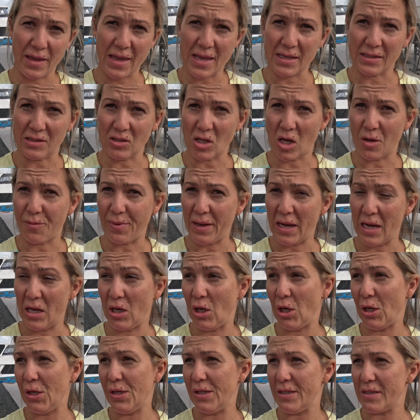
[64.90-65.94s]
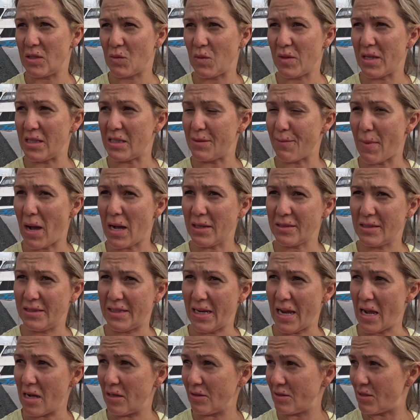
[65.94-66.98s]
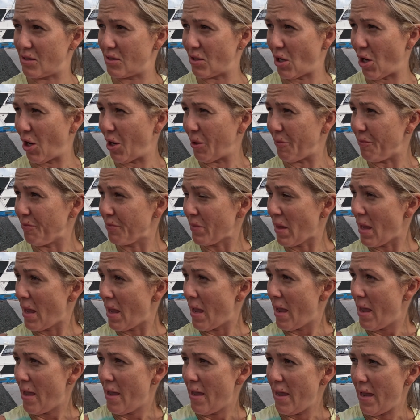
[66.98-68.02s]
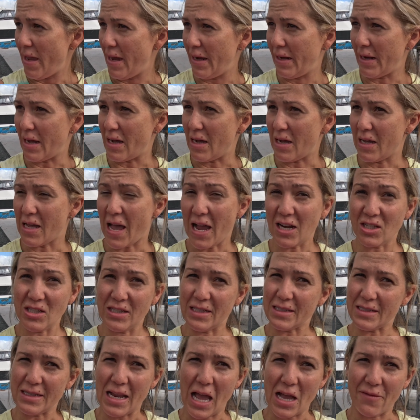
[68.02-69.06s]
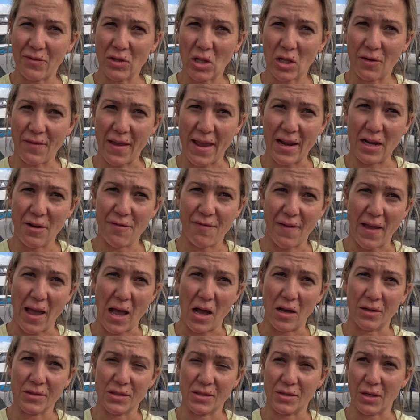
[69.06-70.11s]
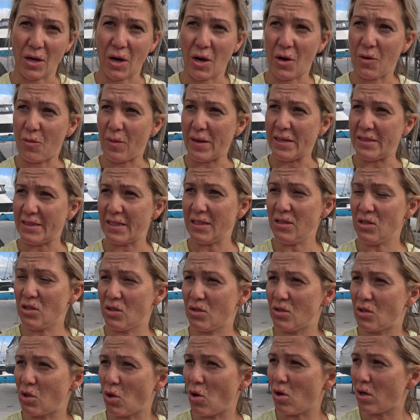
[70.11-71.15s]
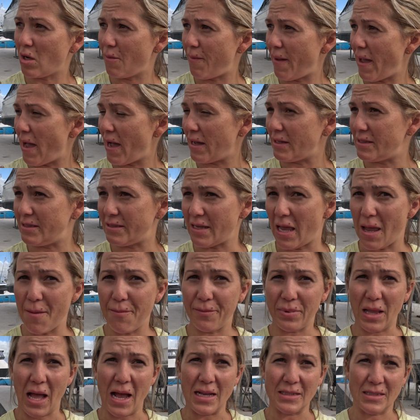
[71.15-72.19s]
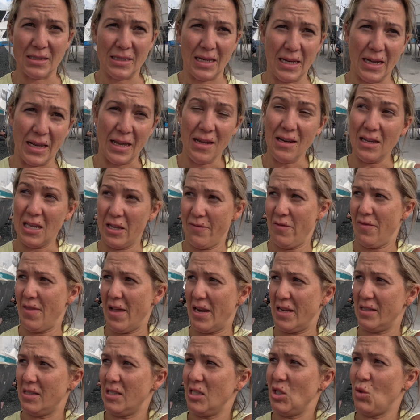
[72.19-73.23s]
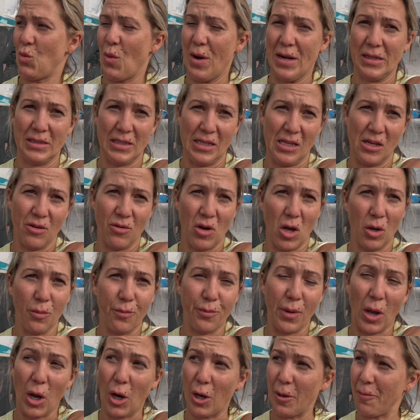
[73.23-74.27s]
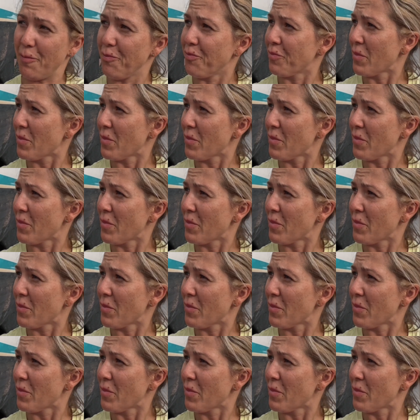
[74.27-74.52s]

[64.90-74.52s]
years not being used with its mast down, so it actually doesn't have a lot of anti-foul. So we did talk about sandblasting it, given that it's a 20-year-old boat,